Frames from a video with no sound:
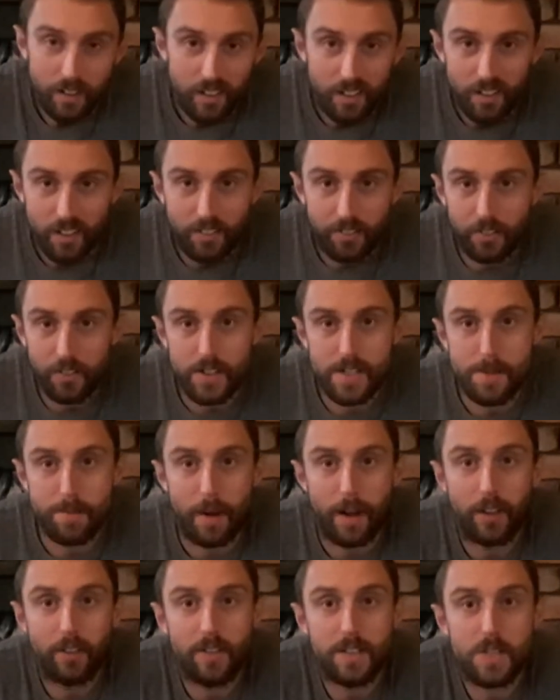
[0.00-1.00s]
a
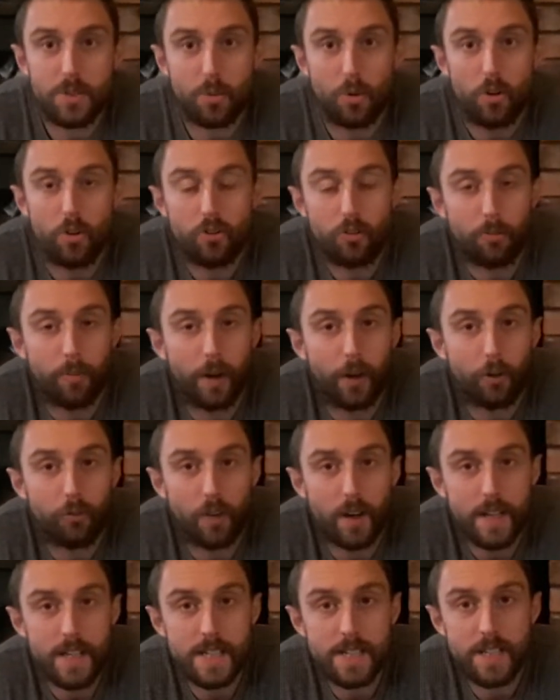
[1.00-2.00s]
30-mile into a 100-mile
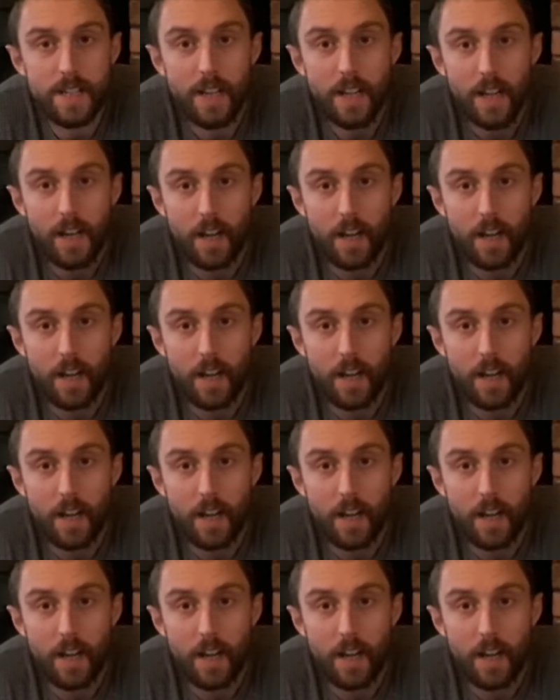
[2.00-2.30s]
race,